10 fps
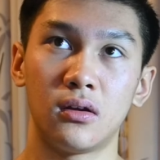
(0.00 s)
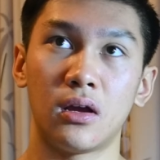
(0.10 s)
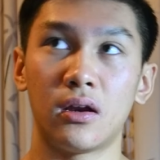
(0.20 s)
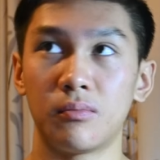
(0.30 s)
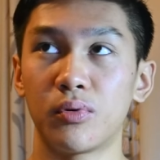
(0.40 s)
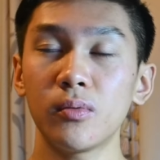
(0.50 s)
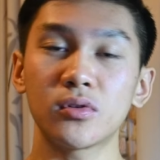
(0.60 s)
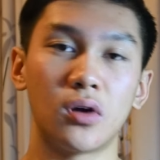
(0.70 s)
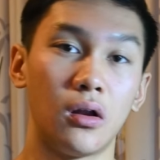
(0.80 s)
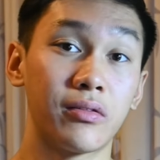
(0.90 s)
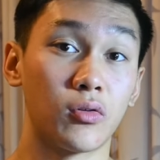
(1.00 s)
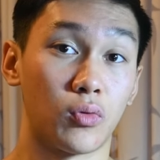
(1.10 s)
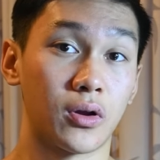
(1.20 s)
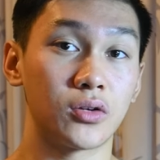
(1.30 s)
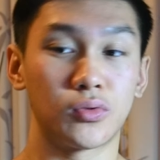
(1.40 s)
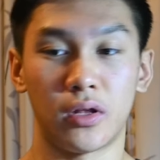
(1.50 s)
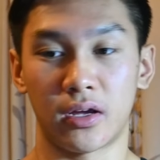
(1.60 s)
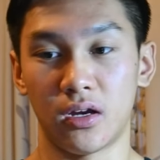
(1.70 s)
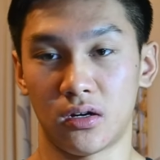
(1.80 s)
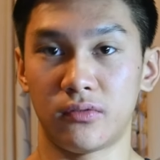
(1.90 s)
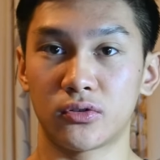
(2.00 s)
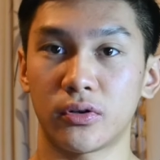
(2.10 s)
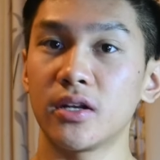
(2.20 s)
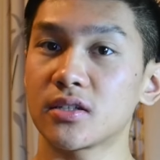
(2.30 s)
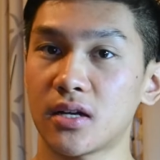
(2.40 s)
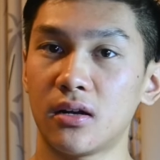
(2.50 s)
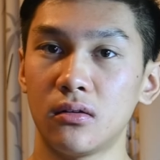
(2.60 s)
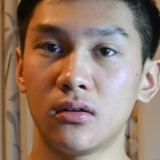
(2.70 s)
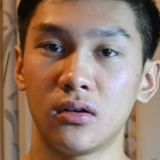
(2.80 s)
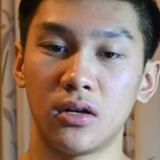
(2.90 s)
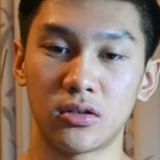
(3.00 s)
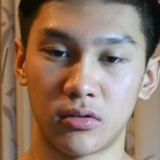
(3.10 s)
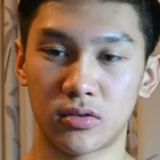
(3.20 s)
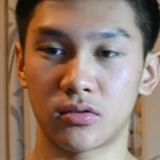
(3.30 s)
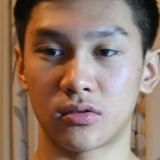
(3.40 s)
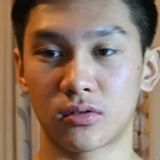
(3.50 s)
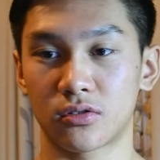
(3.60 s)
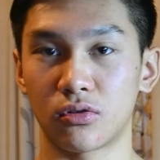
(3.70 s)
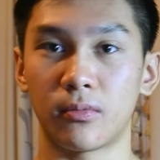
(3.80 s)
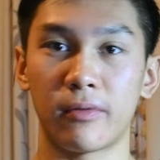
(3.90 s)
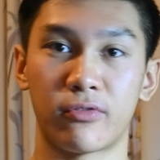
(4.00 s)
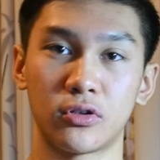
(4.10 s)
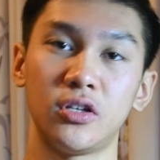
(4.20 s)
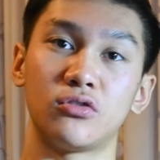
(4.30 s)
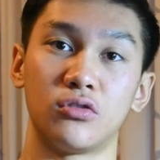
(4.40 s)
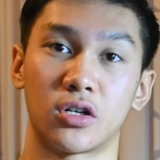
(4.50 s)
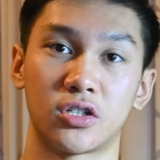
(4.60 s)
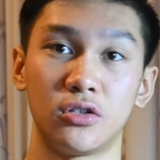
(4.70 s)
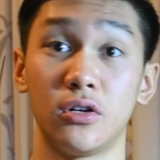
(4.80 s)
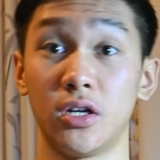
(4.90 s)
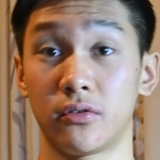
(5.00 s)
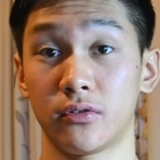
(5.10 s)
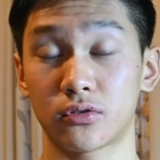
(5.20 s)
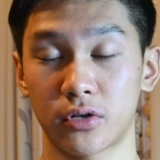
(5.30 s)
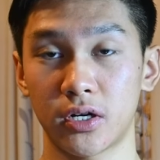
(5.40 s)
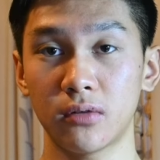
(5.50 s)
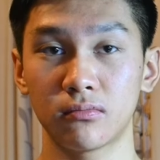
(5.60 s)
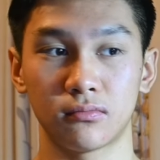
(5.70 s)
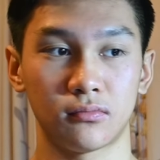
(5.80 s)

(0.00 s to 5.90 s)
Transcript: And pretty much all of their workouts were like interval training style. And so this was sort of my first introduction to interval training.